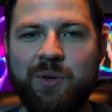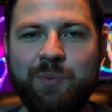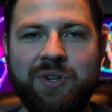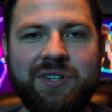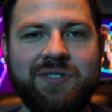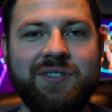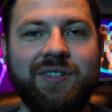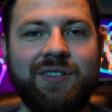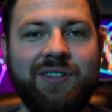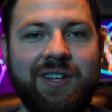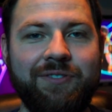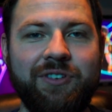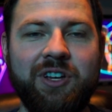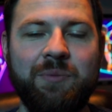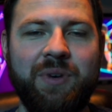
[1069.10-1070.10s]
a pretty
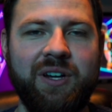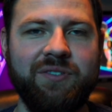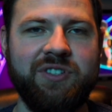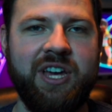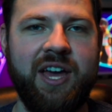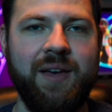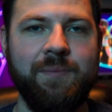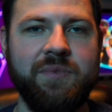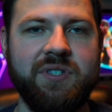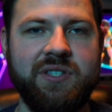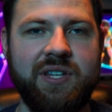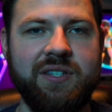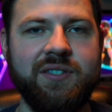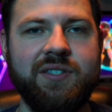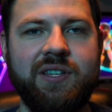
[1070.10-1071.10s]
significant amount of time
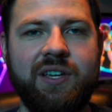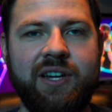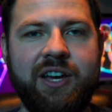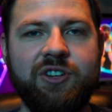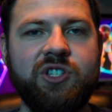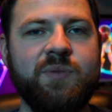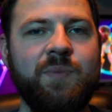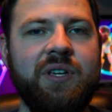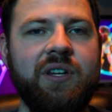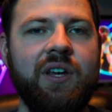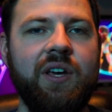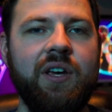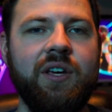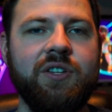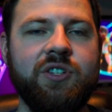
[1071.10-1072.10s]
since the announcement
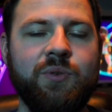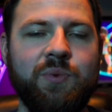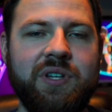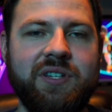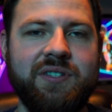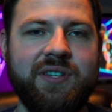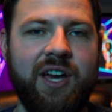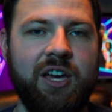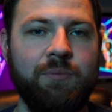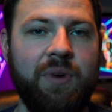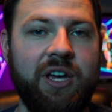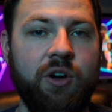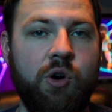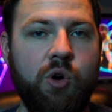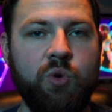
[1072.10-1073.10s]
to redesign
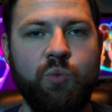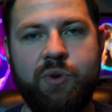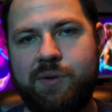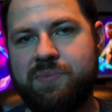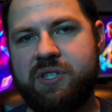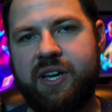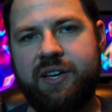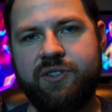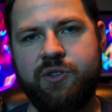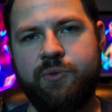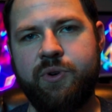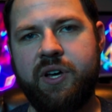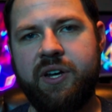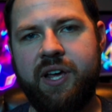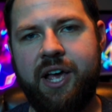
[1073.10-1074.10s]
my own website to
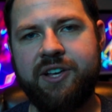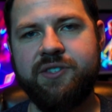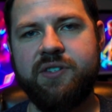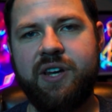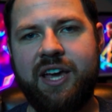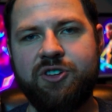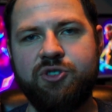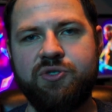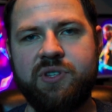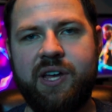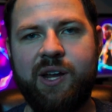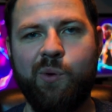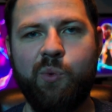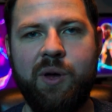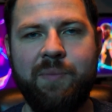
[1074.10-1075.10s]
run as an Azure
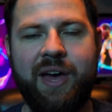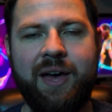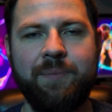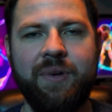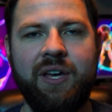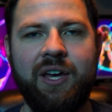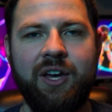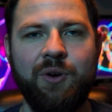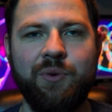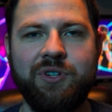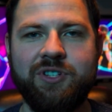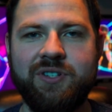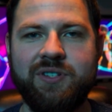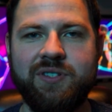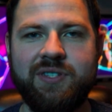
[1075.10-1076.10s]
Static Web App,
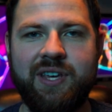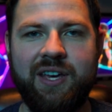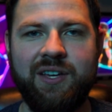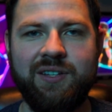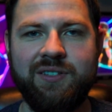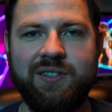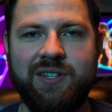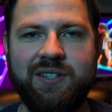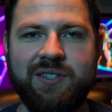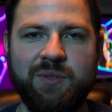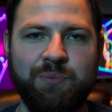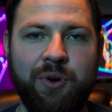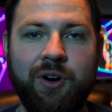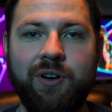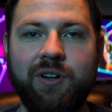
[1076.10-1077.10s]
which is a
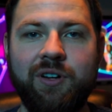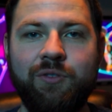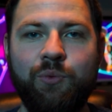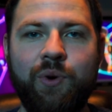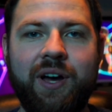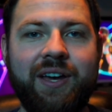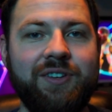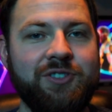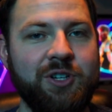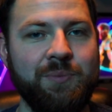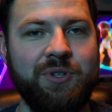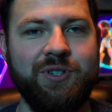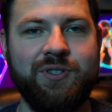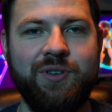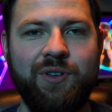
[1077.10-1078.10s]
decent part of why it took
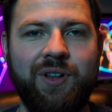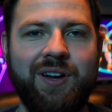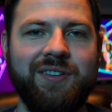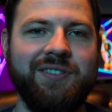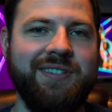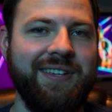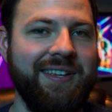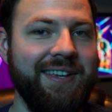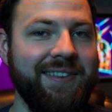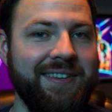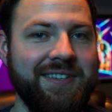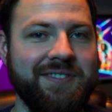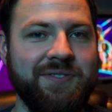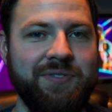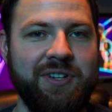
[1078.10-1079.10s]
me so long to get
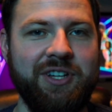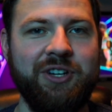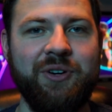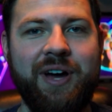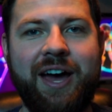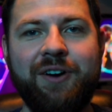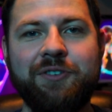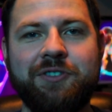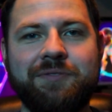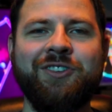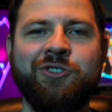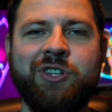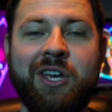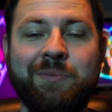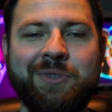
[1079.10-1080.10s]
this video out.
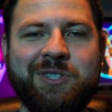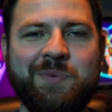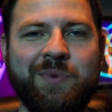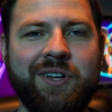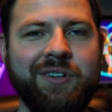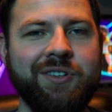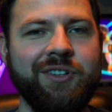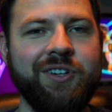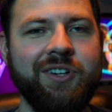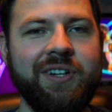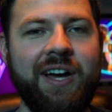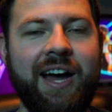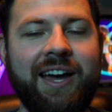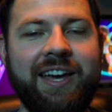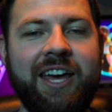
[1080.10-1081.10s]
Shameless plug
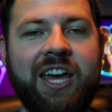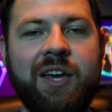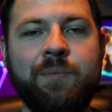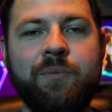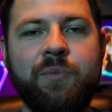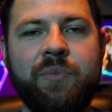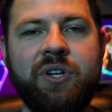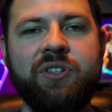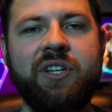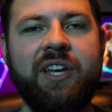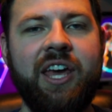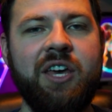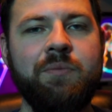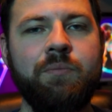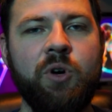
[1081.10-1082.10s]
alert, I am
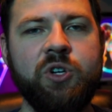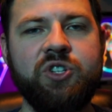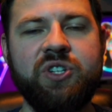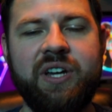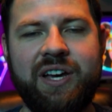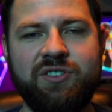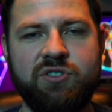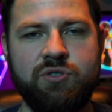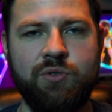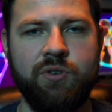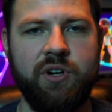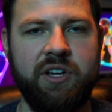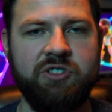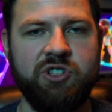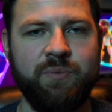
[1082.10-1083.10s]
building a merchandise
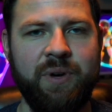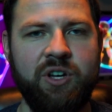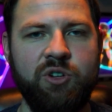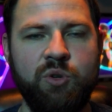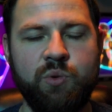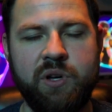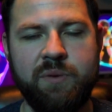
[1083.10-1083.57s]
store into my new